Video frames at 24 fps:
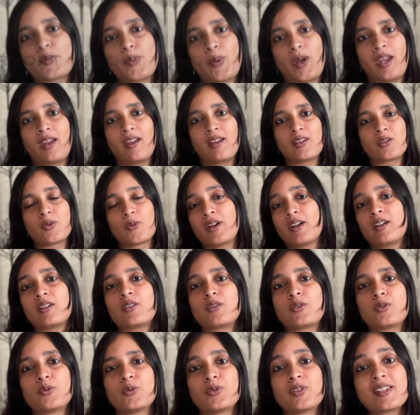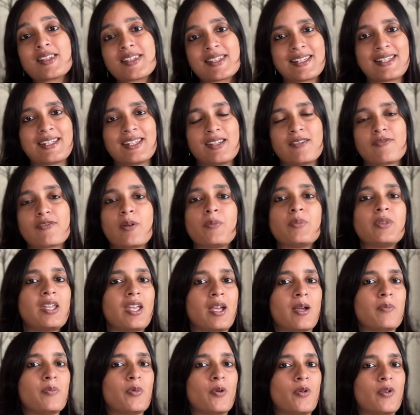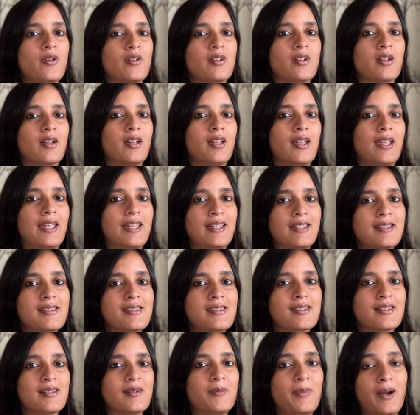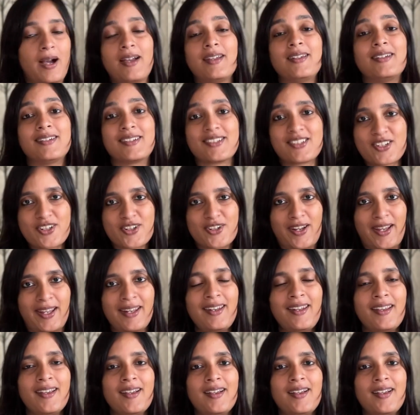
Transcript: way to get to the city from the airport is by a train.